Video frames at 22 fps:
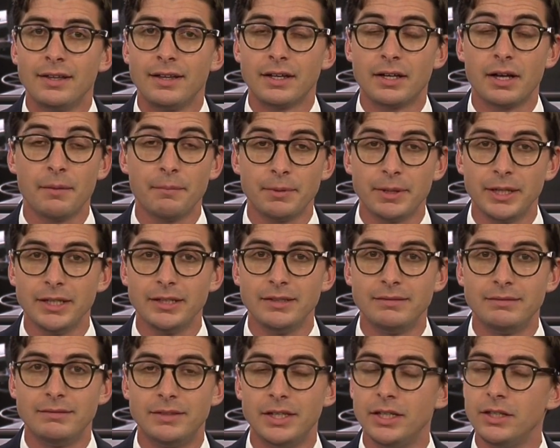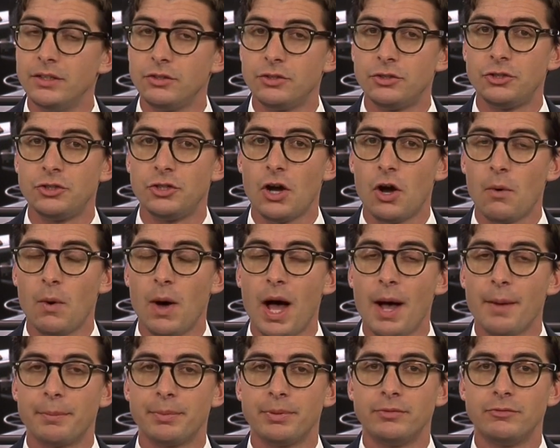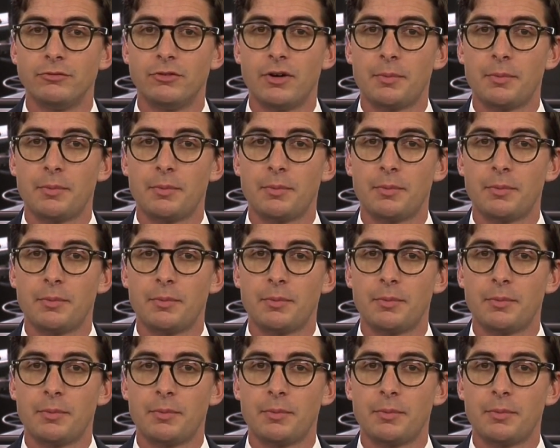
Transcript: the company didn't show up.